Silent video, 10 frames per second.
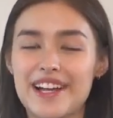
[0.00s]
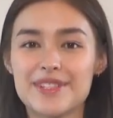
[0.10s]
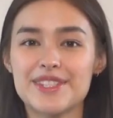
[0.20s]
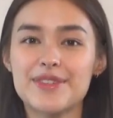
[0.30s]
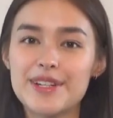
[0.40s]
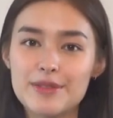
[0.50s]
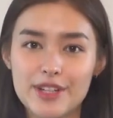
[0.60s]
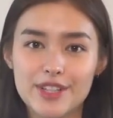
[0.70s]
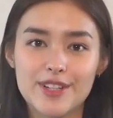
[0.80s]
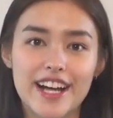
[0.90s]
I'm just going to
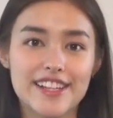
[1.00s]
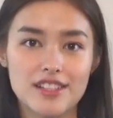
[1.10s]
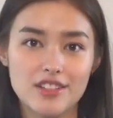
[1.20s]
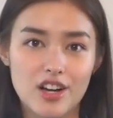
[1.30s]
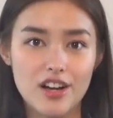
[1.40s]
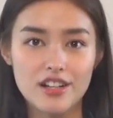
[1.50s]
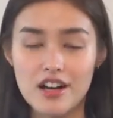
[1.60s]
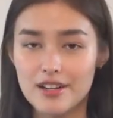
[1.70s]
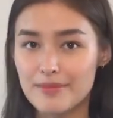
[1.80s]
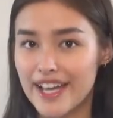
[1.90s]
bring you guys along
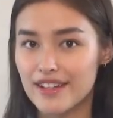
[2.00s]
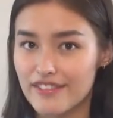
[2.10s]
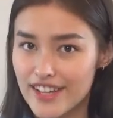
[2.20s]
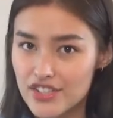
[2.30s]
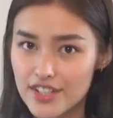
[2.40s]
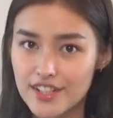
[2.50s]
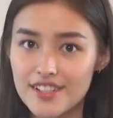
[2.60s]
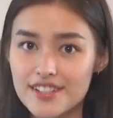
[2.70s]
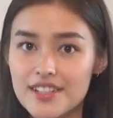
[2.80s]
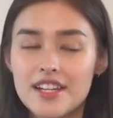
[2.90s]
on my
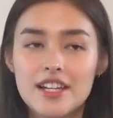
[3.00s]
adventures,